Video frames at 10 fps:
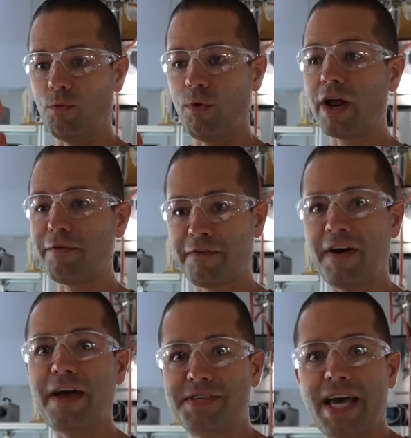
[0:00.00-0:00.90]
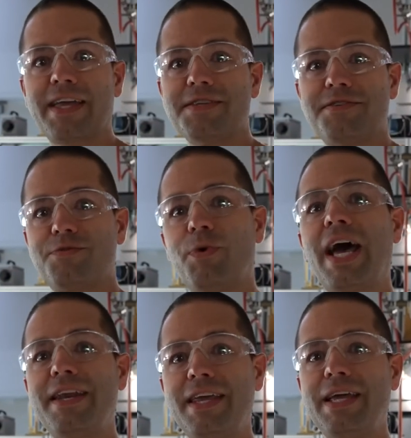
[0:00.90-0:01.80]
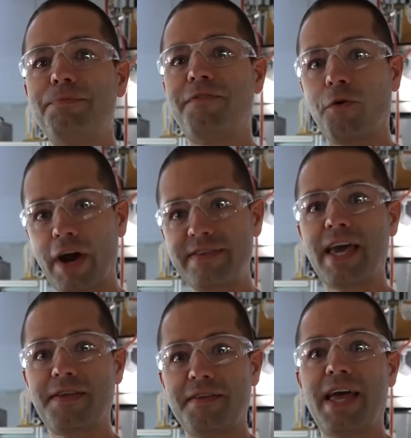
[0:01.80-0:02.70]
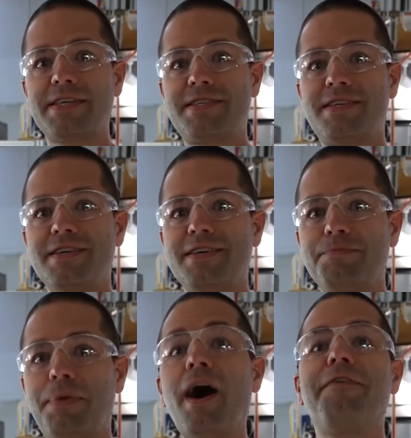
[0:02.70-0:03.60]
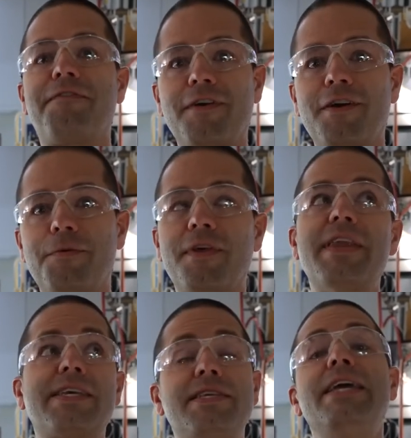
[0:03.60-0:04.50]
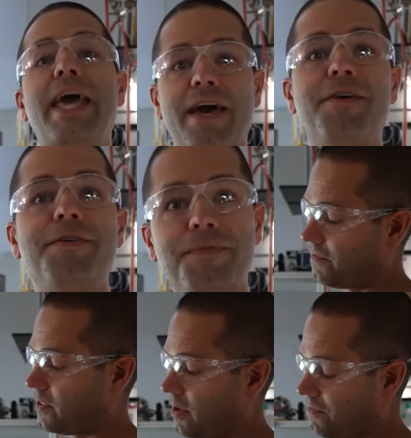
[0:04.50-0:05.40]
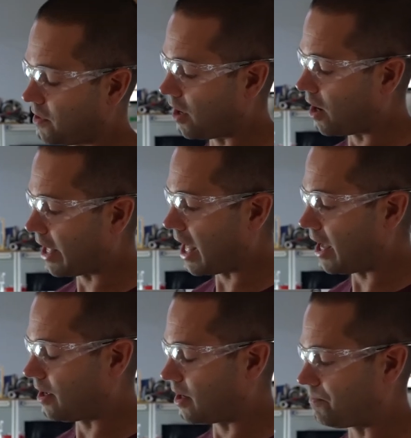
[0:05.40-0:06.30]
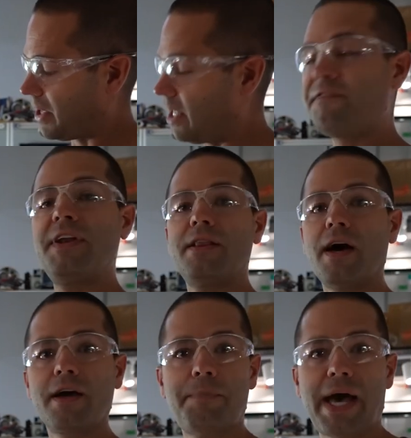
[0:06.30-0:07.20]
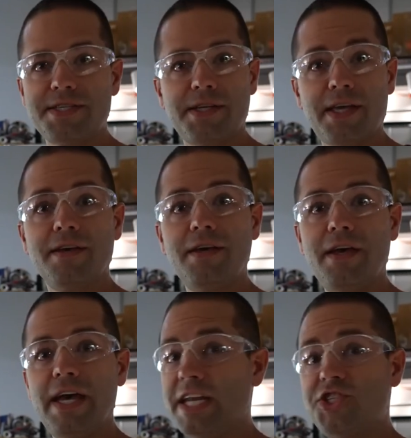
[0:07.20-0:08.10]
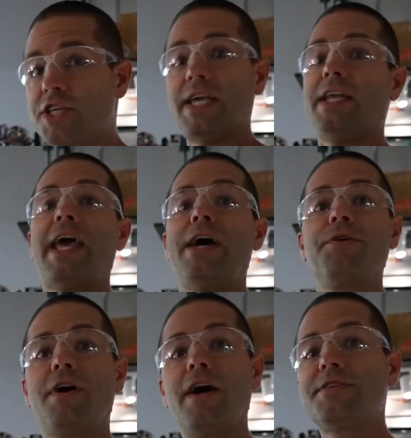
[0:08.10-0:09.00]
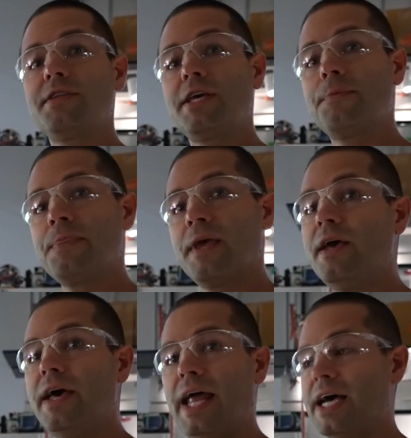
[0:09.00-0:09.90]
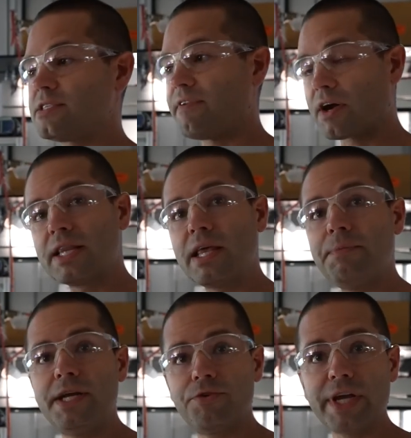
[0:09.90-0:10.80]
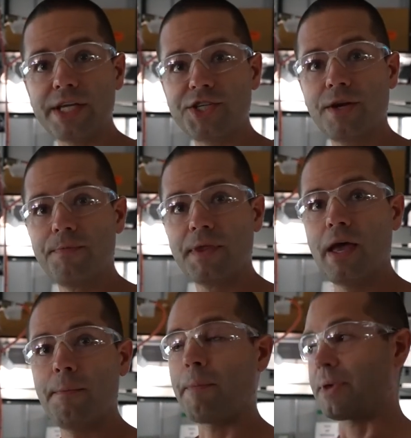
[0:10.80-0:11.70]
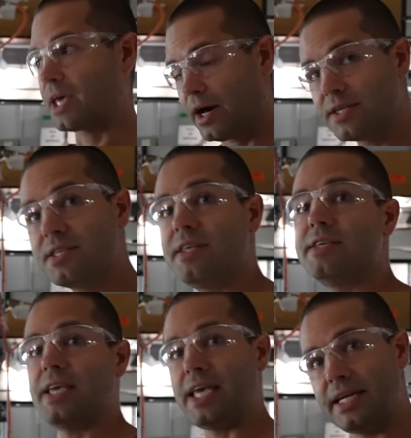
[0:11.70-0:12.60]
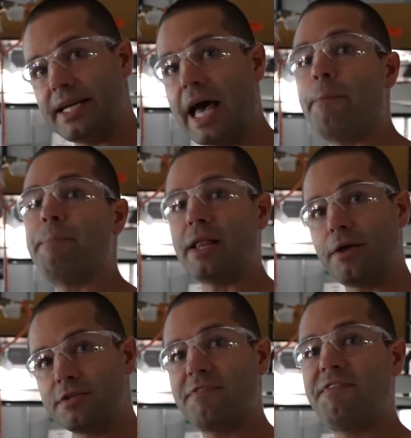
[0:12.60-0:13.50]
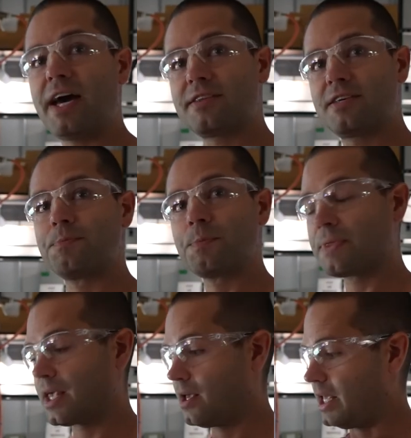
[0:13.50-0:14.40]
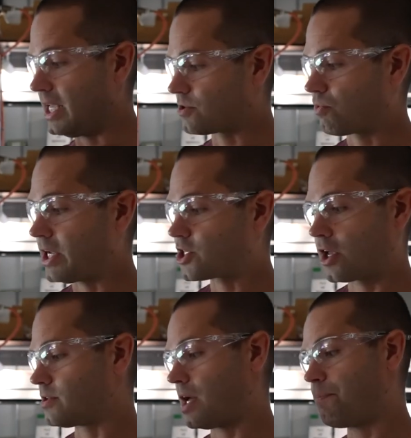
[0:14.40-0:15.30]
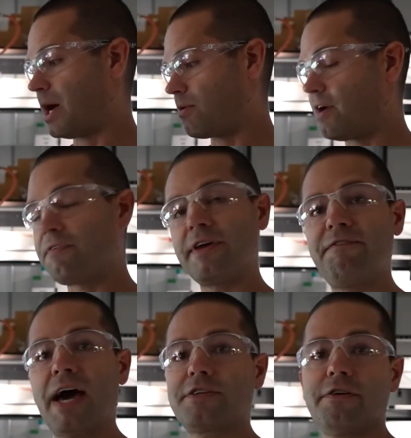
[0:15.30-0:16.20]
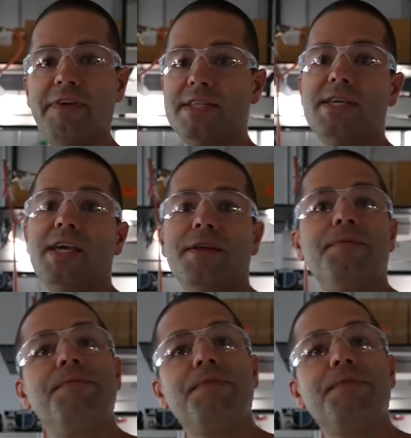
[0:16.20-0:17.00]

1/5 seconds is what I need before I take the next puff or the next inhale. If the dog had an infinite lung capacity and it just inhaled constantly, it has a very limited reach. But because of this in and out bellows effect, its reach goes up by roughly a factor of 18.